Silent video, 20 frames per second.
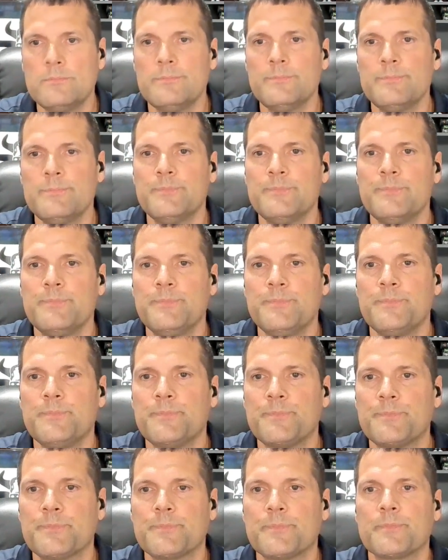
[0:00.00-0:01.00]

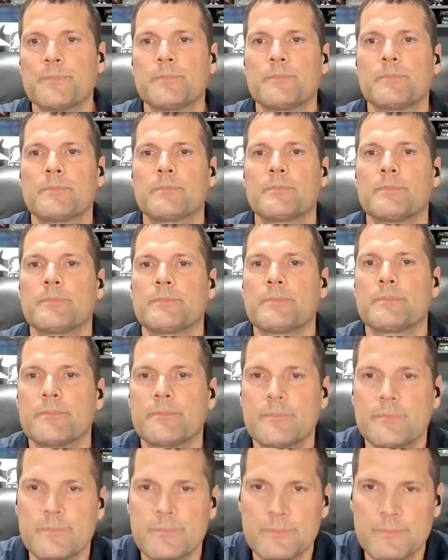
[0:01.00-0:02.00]

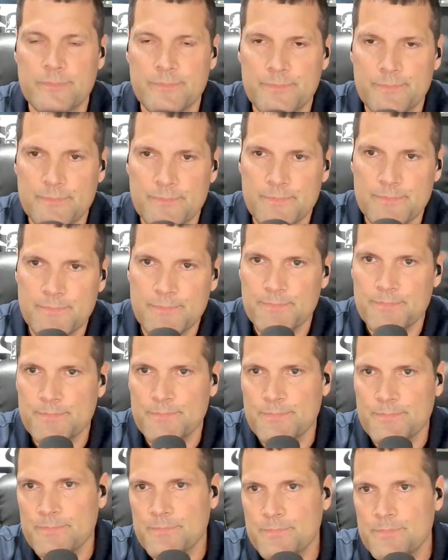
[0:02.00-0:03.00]

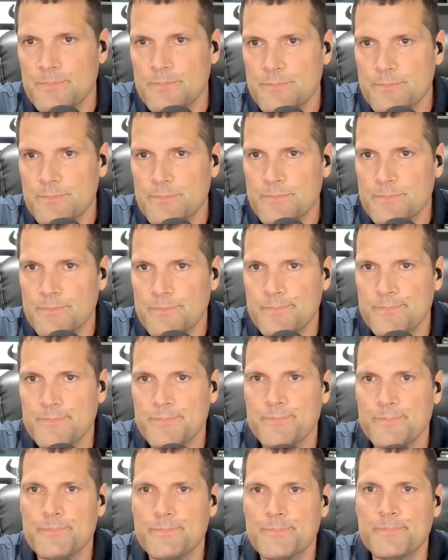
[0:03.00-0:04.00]

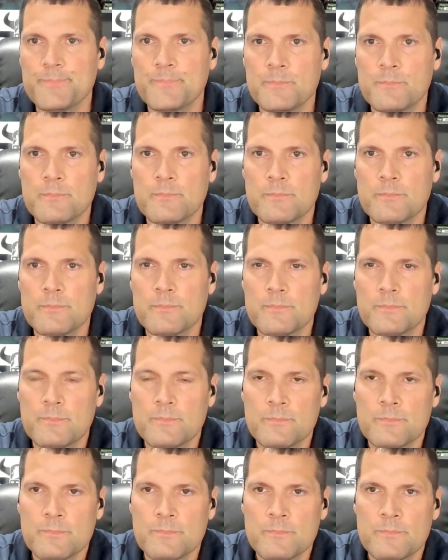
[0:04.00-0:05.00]

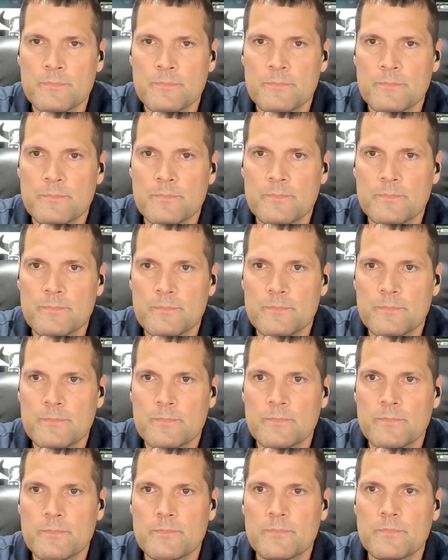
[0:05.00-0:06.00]

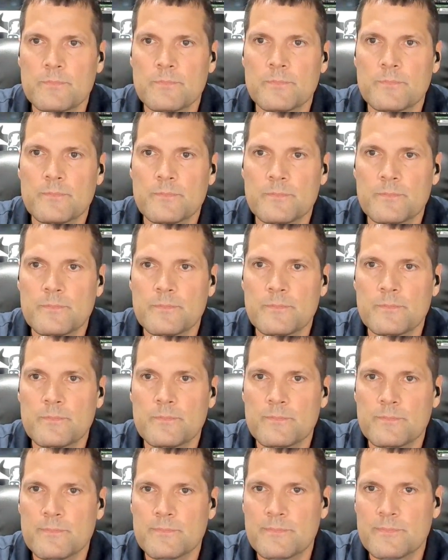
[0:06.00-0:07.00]

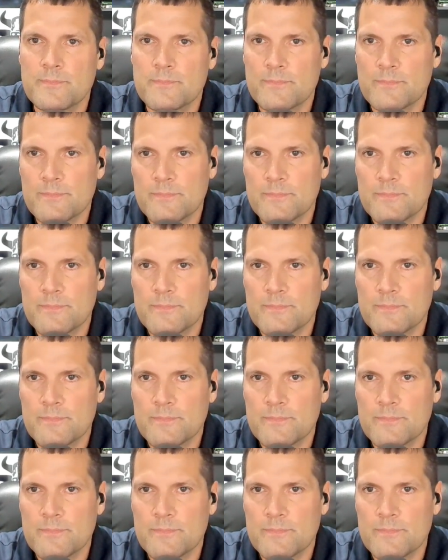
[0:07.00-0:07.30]
(silent)